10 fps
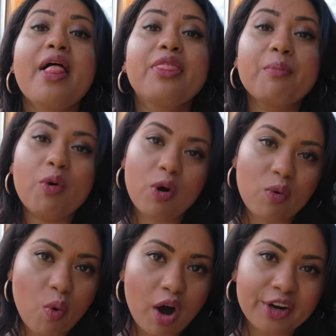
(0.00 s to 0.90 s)
the more
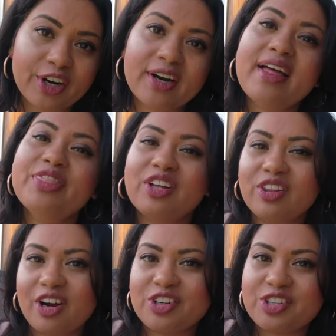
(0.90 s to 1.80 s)
water, the
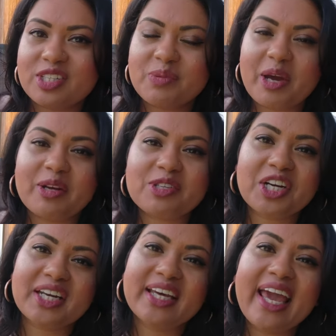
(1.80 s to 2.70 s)
larger the tomatoes are
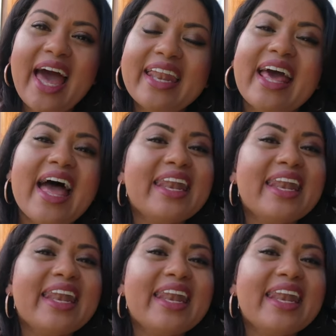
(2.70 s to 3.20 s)
gonna get.